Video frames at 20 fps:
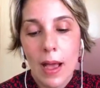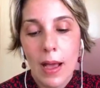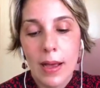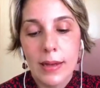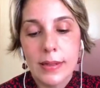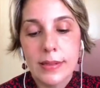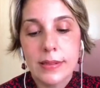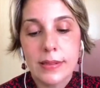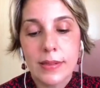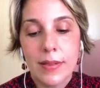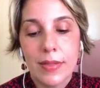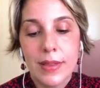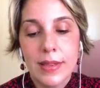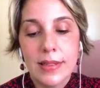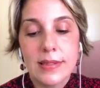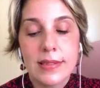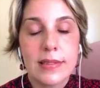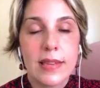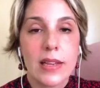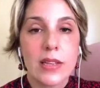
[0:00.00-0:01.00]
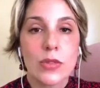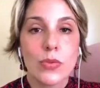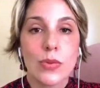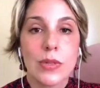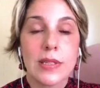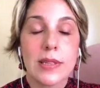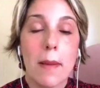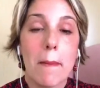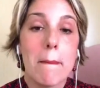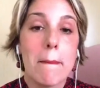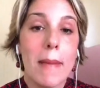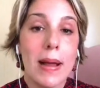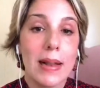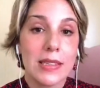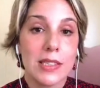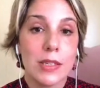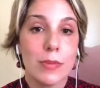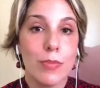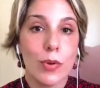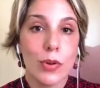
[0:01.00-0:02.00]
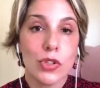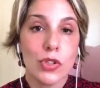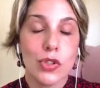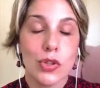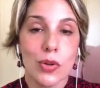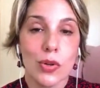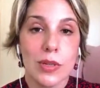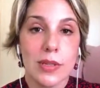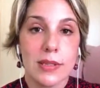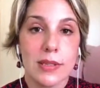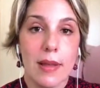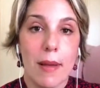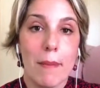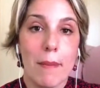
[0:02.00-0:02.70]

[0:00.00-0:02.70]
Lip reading: And this text was a multiple choice.